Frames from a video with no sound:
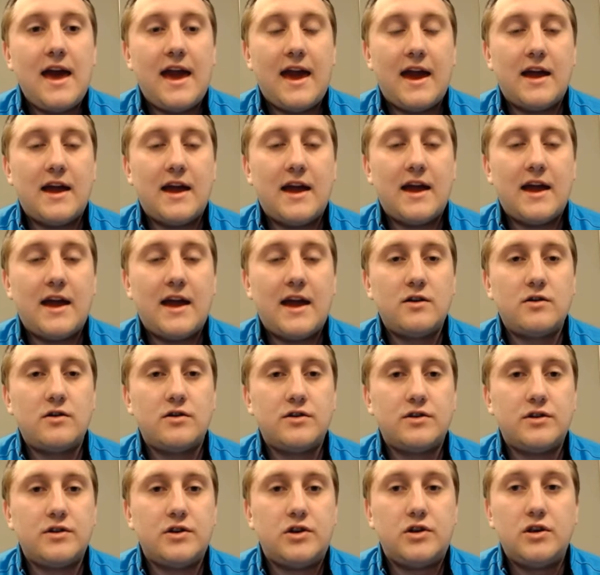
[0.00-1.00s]

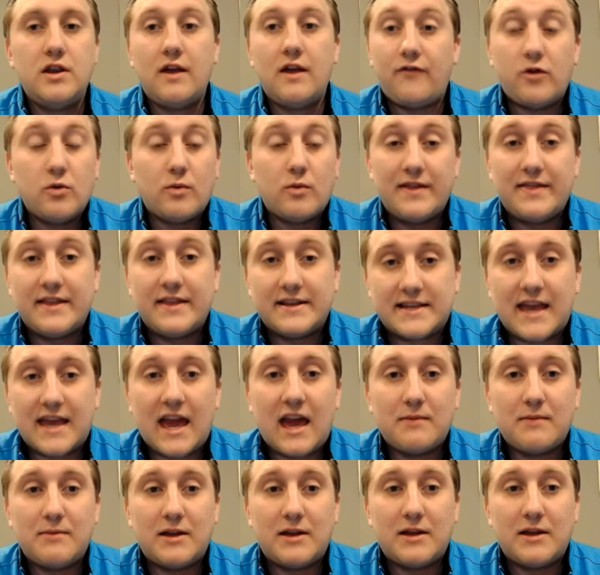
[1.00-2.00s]
And if you win this
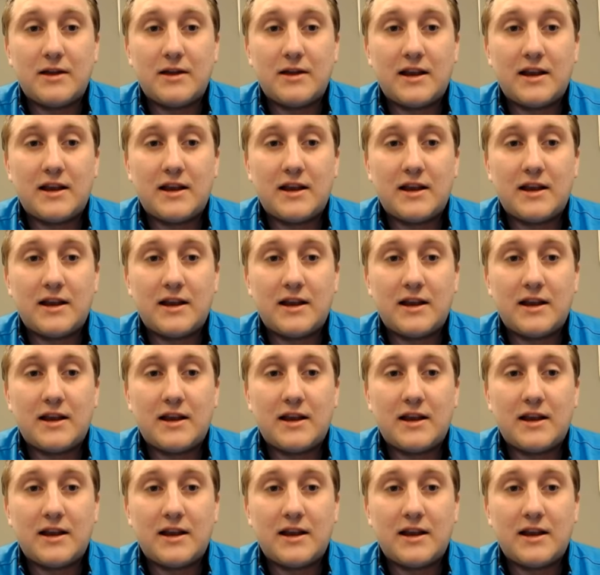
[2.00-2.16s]
game and,